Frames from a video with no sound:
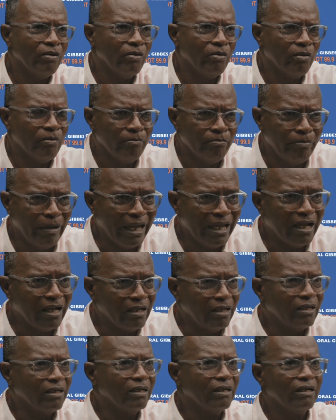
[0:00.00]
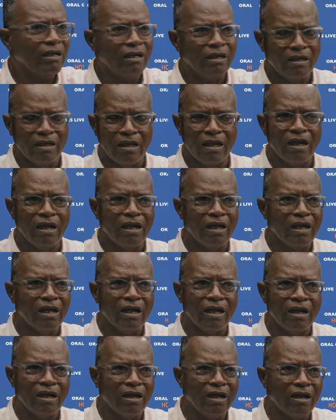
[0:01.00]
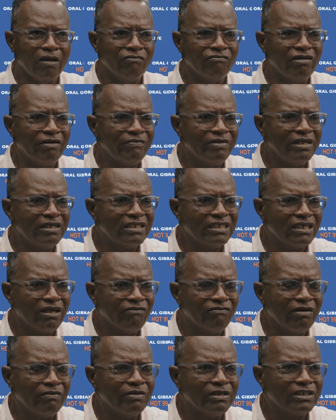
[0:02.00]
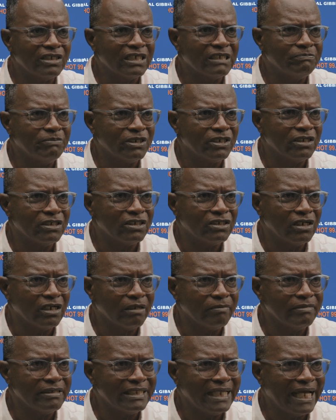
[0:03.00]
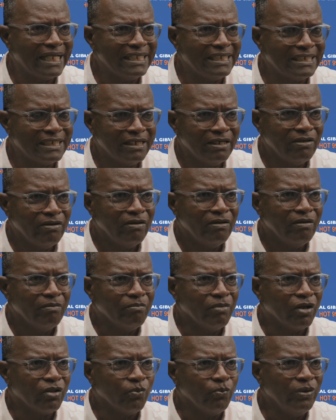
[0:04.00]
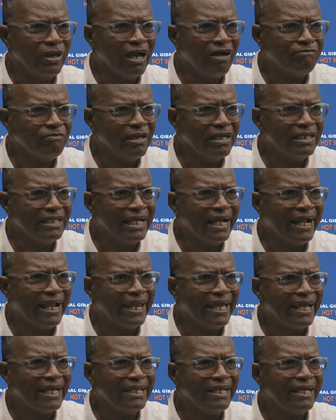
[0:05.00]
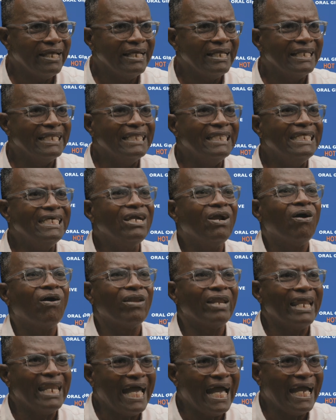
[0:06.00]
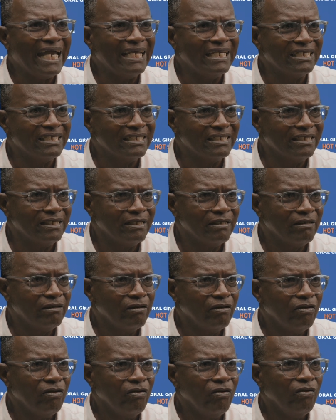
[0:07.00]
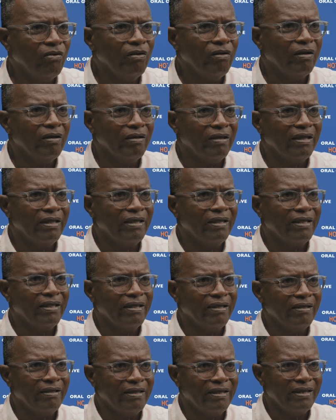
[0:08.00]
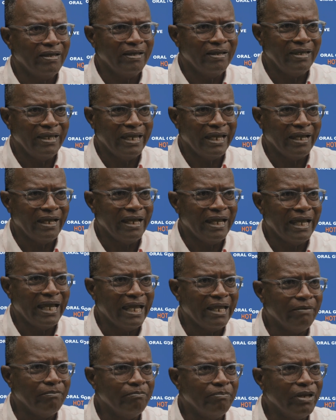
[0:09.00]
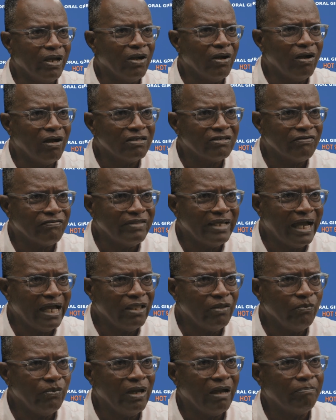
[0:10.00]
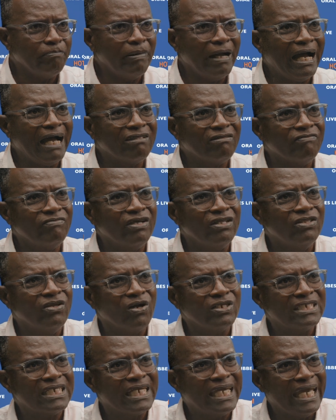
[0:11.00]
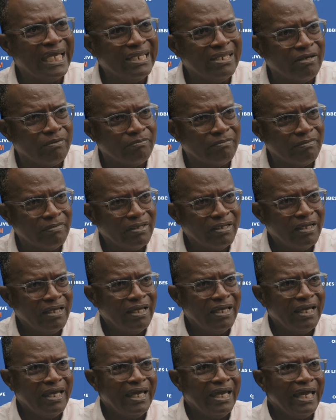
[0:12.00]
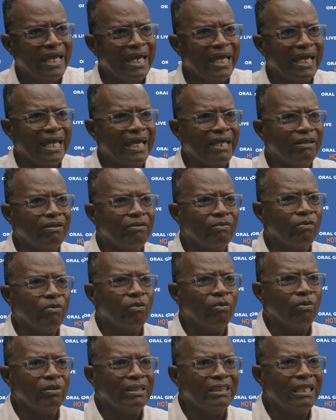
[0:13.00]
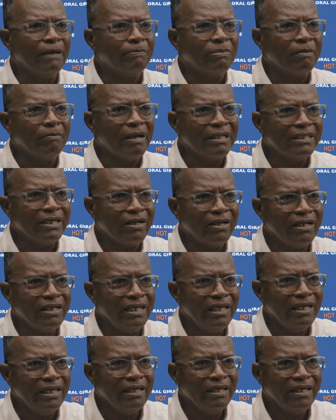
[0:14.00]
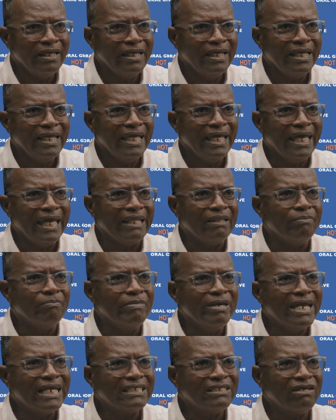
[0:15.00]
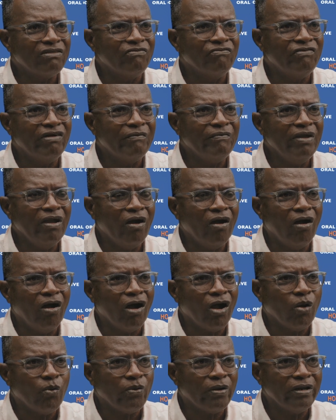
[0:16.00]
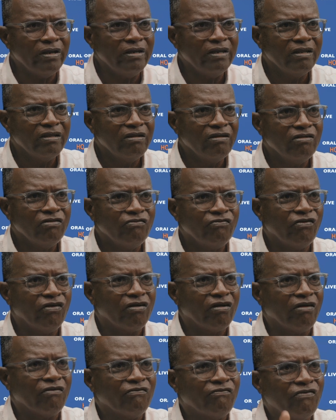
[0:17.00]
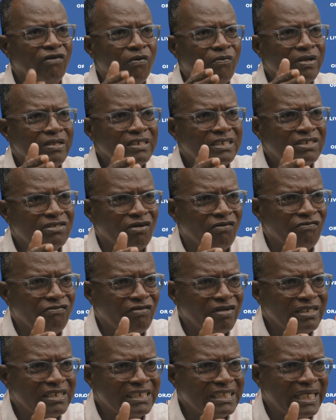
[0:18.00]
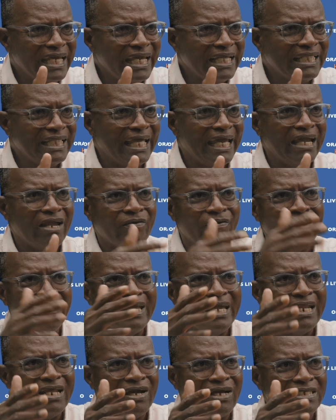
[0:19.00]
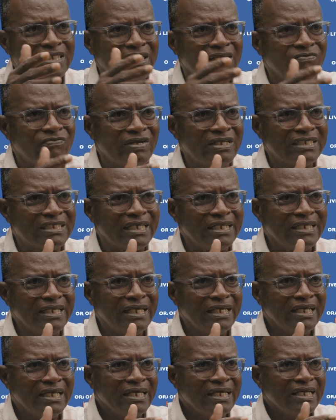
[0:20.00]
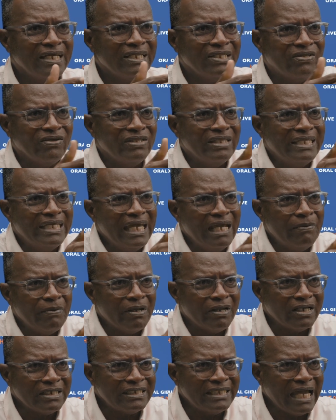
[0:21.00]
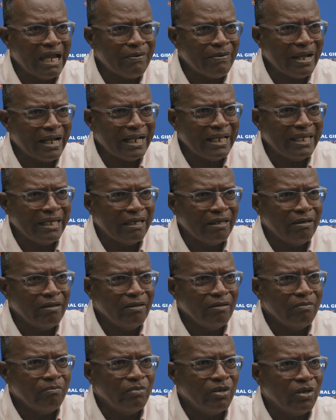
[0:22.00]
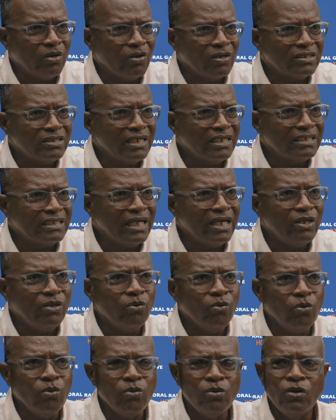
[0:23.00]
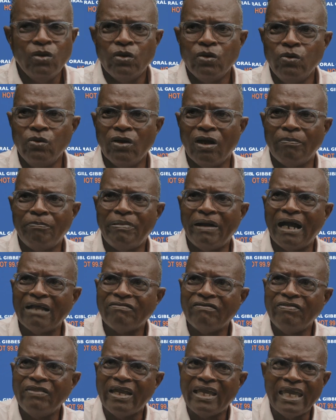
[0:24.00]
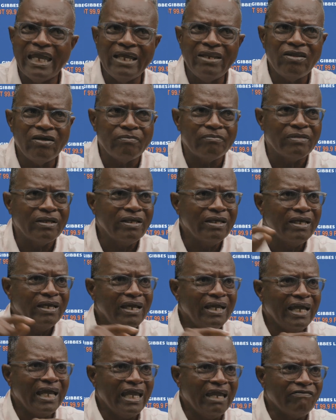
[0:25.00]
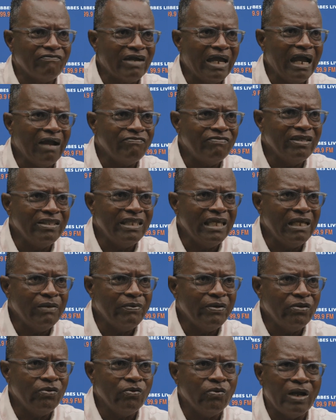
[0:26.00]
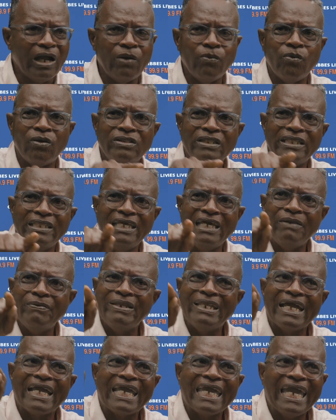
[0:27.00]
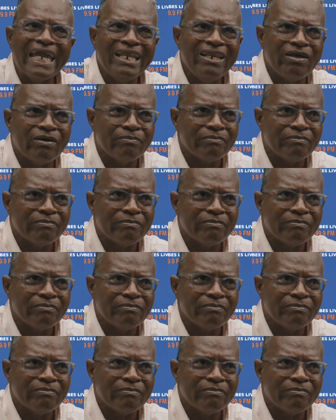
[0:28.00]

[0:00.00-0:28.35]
by a very suspicious circumstance, but we have been declared decolonized. Yeah, I know, that's an old story. And because of that, we are part of the Dutch kingdom. And diplomatically, it makes it very awkward for a foreign sovereign state like Grenada or St. Vincent to deal with us directly, because they say, no, you are part of the kingdom. If I have to deal with you, I want to deal with the kingdom.